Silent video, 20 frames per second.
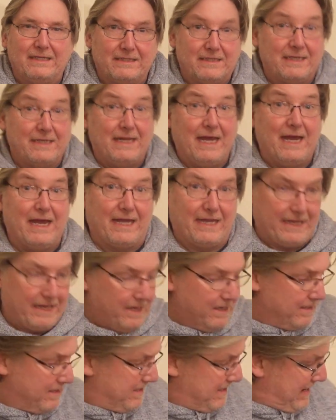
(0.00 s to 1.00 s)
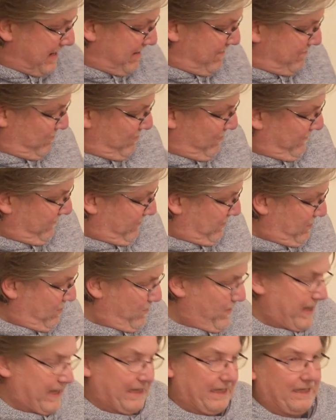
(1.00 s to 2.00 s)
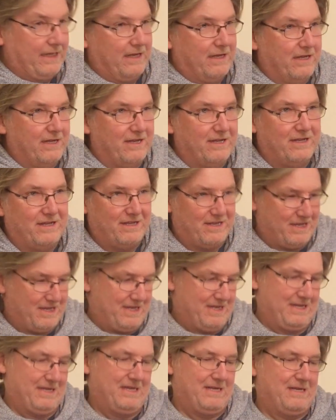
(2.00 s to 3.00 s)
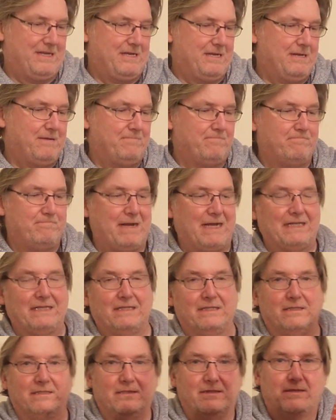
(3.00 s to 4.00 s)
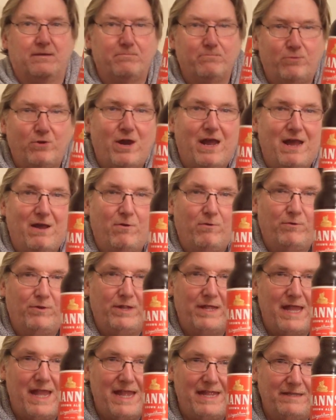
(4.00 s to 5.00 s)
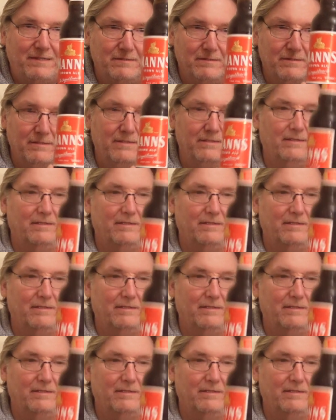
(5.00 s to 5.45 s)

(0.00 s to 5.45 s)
Today I'm reviewing Man's Brown Ale.